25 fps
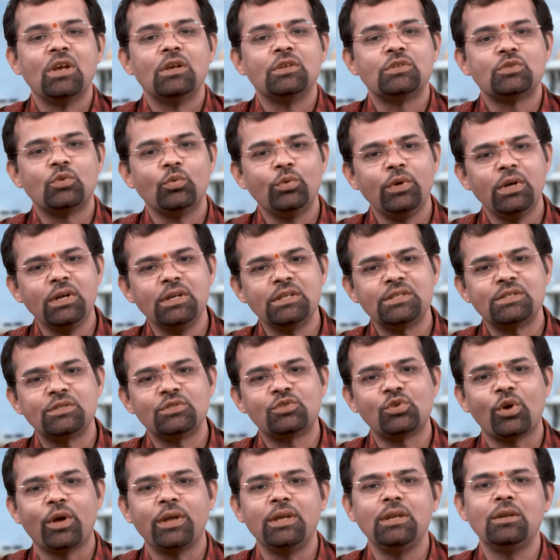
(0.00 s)
Students
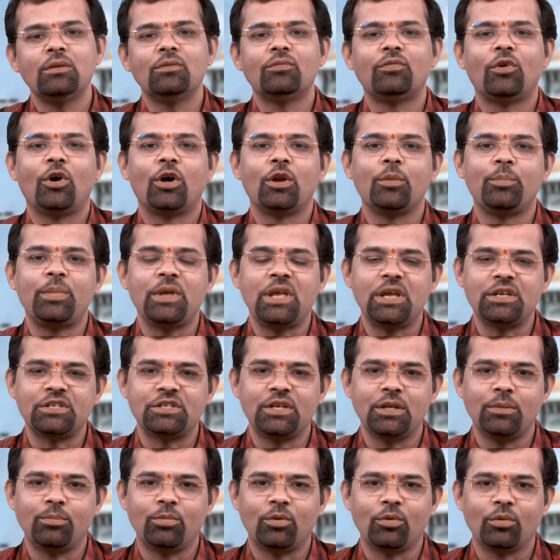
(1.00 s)
join for
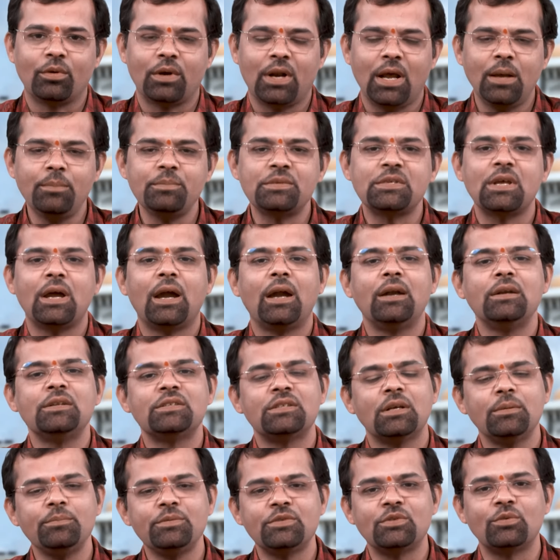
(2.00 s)
PhD programs, and
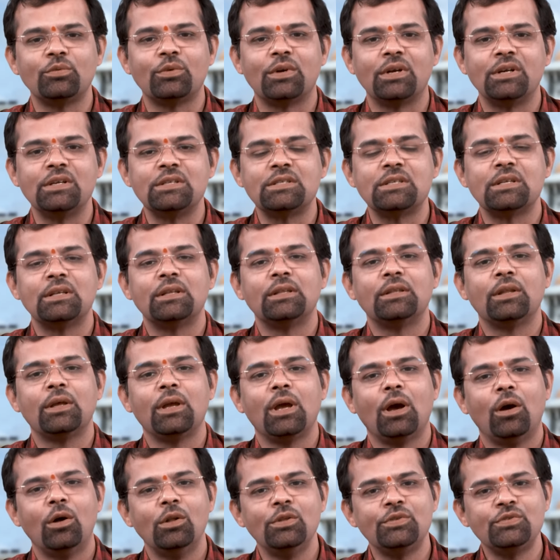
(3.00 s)
some students,
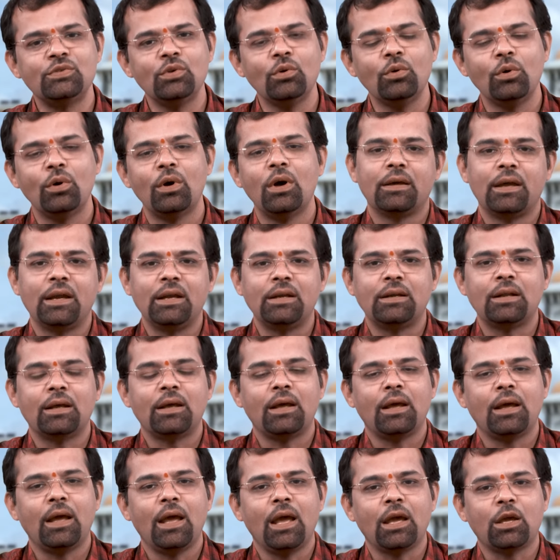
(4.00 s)
they also get
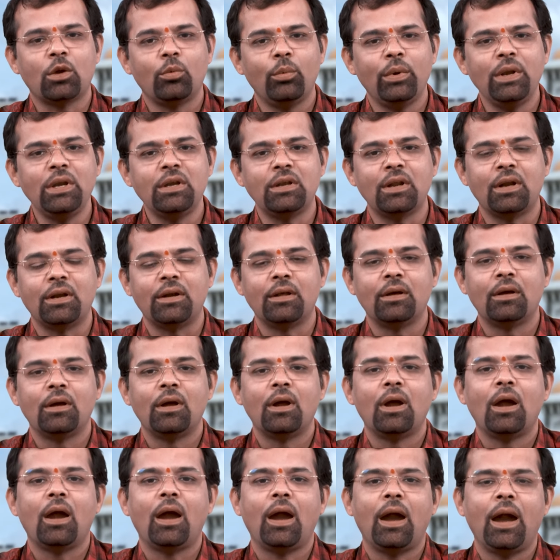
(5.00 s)
acquainted
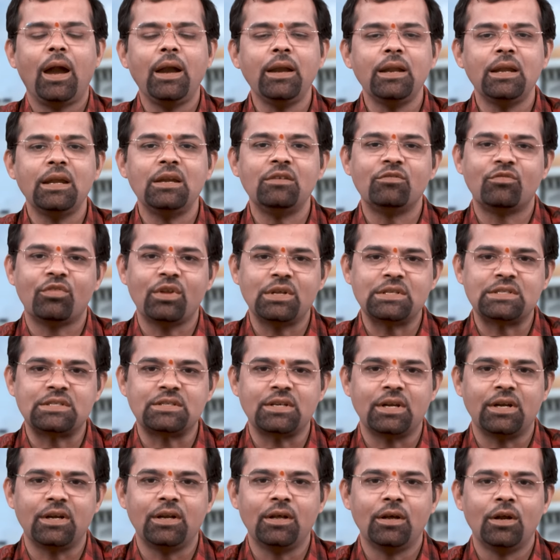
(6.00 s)
and
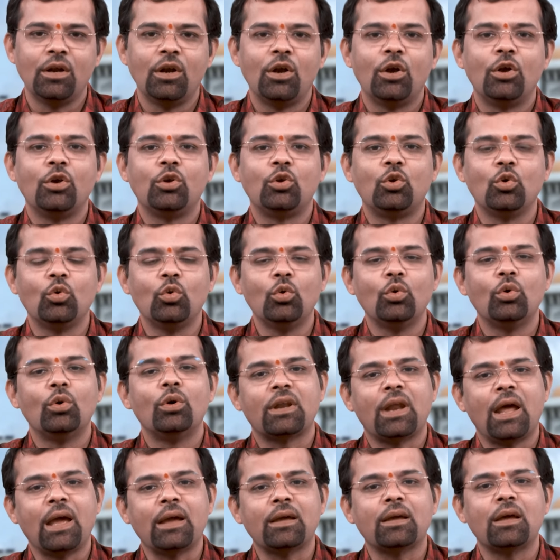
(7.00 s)
interested to
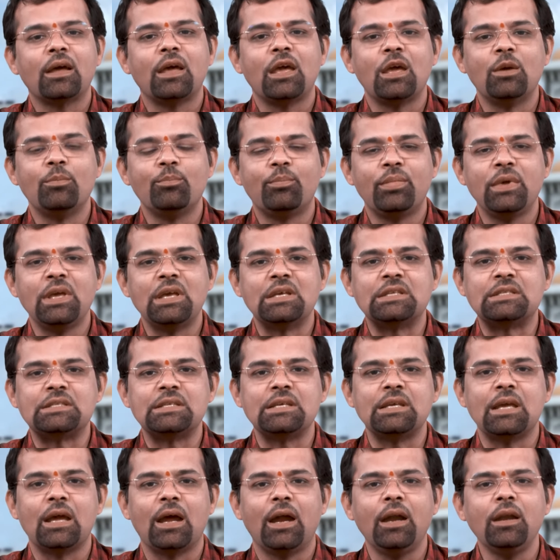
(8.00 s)
crack
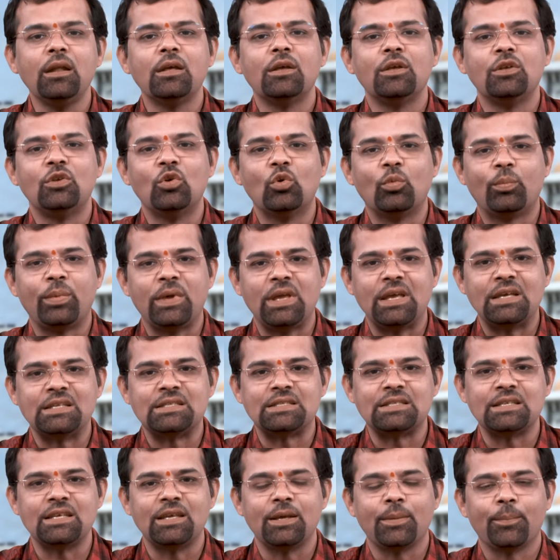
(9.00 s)
MPSC and
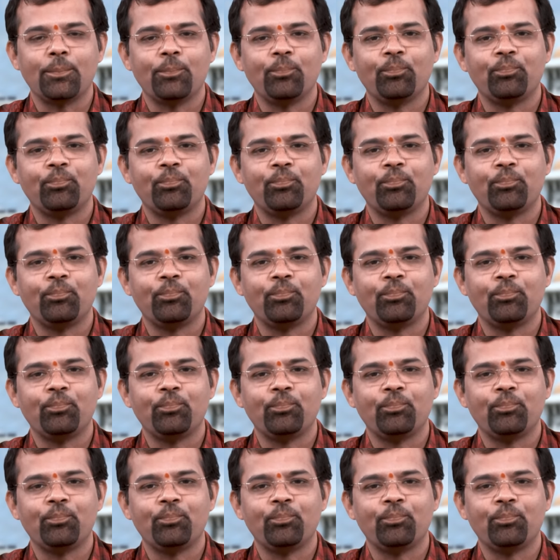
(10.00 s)
UPSC.